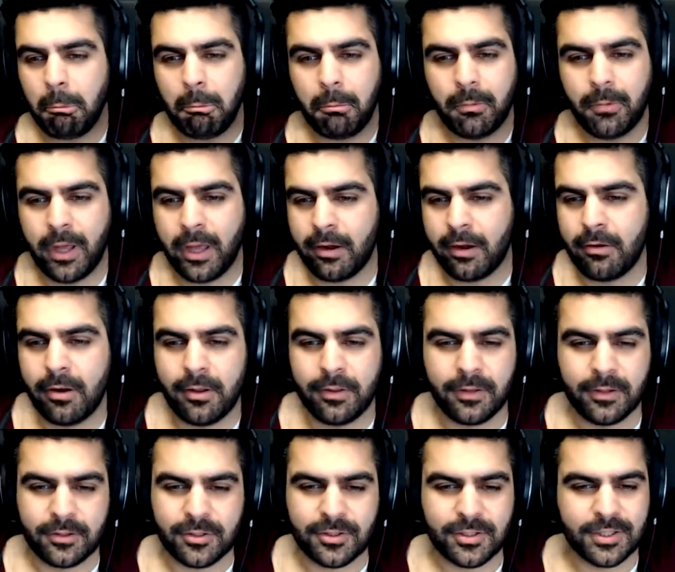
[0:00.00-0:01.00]
I don't know.
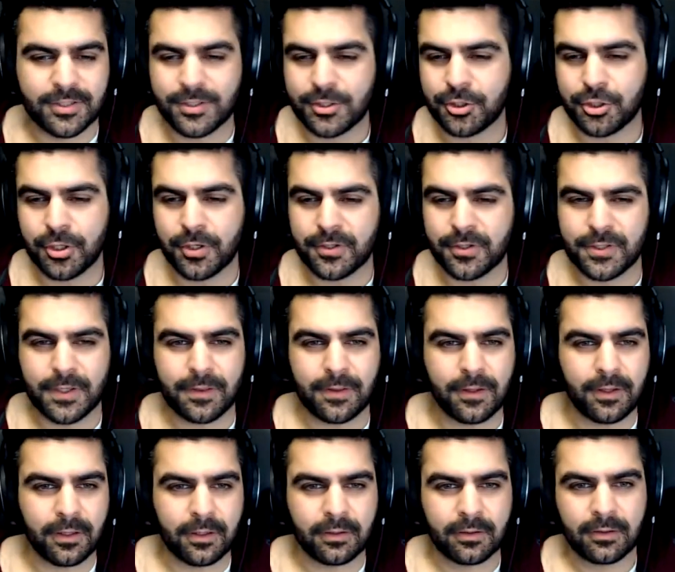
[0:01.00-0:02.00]
It's a Jersey
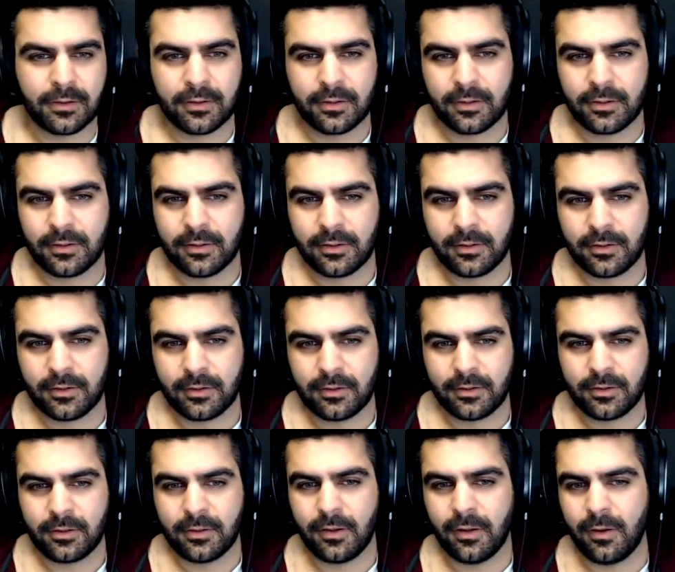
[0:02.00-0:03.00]
thing.
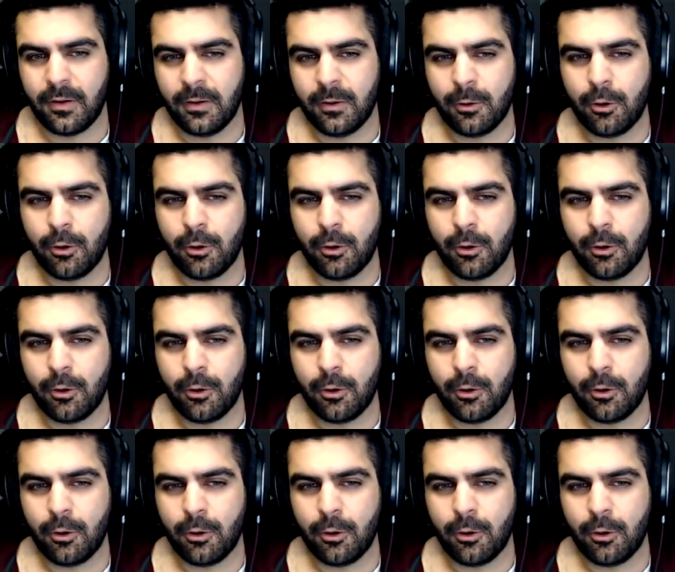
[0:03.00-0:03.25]
You know,